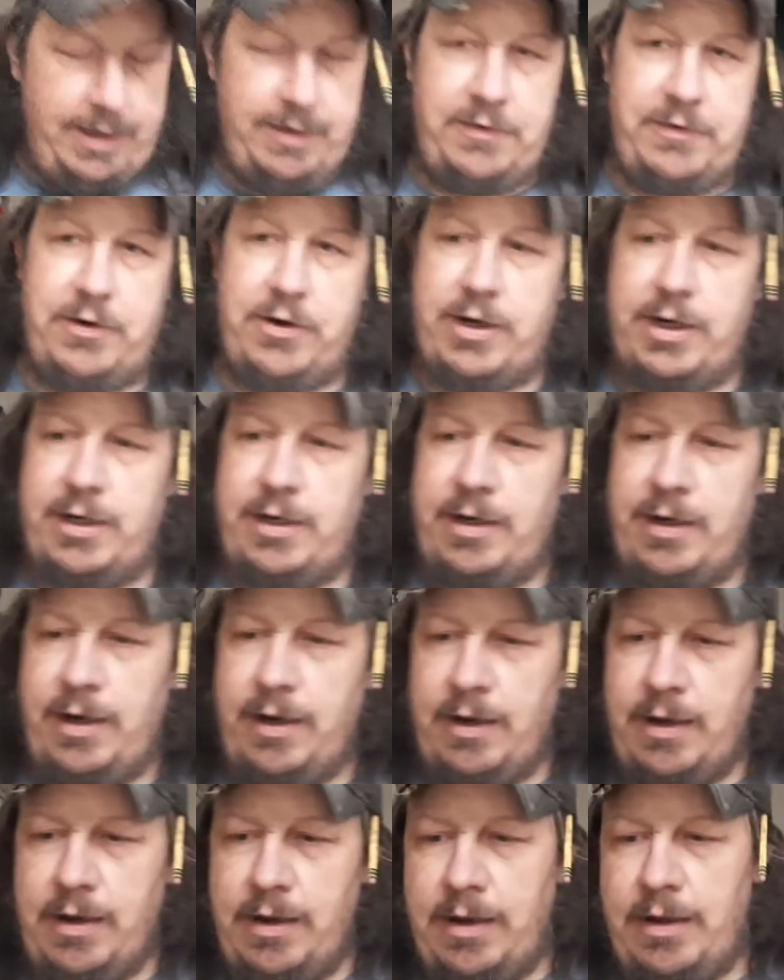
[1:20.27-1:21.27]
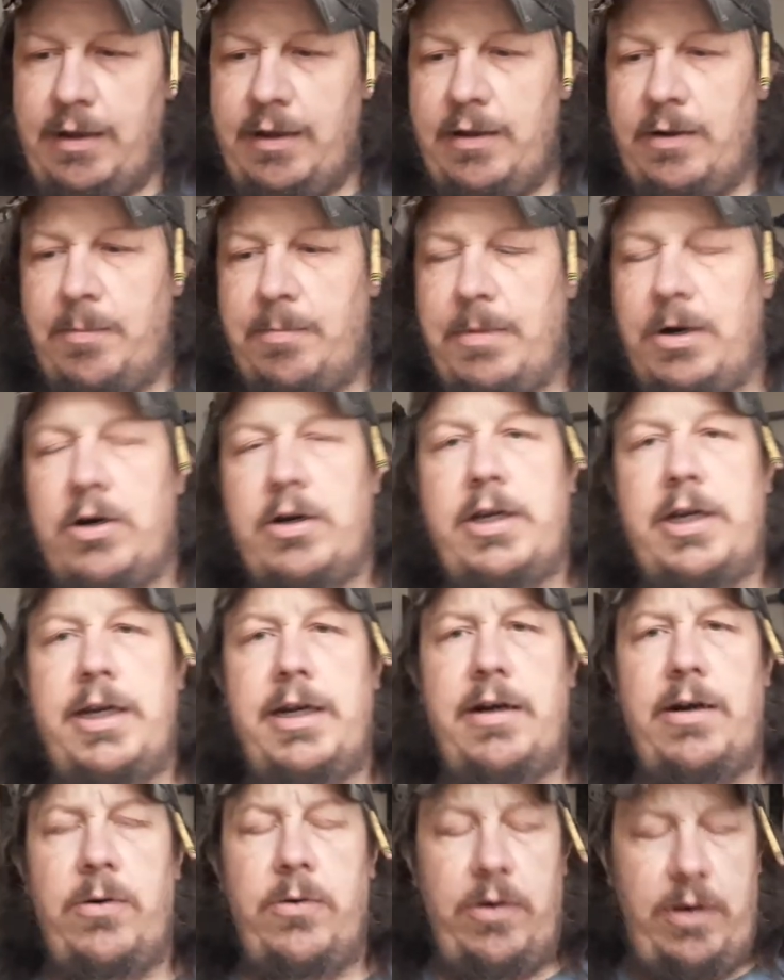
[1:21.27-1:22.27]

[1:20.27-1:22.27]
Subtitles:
started marking it out.